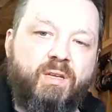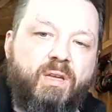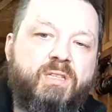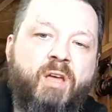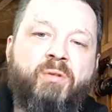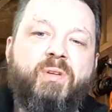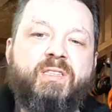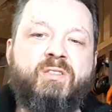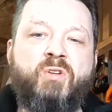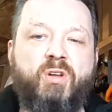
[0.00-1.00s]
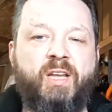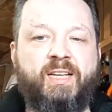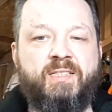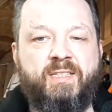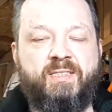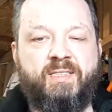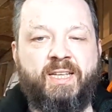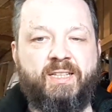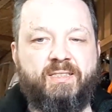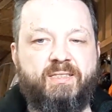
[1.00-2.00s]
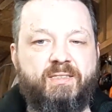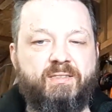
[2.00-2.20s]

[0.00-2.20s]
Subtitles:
So it's not like a distinct